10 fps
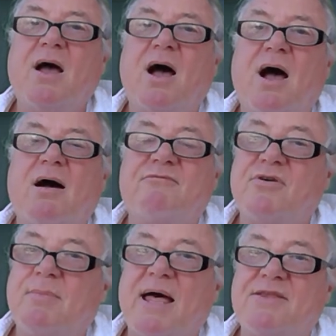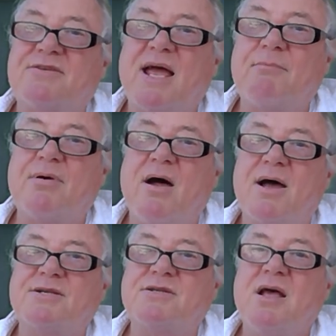um, for about the same
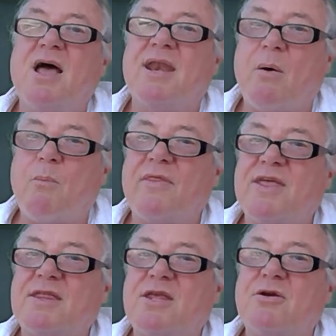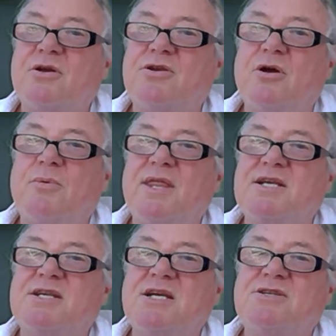price. Now, one thing that you can do with
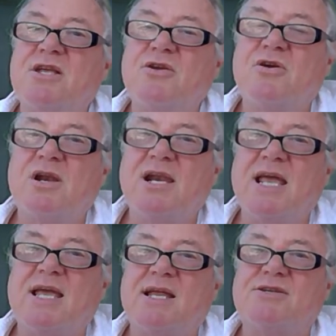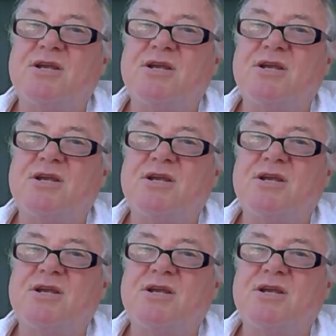this is that you can link it.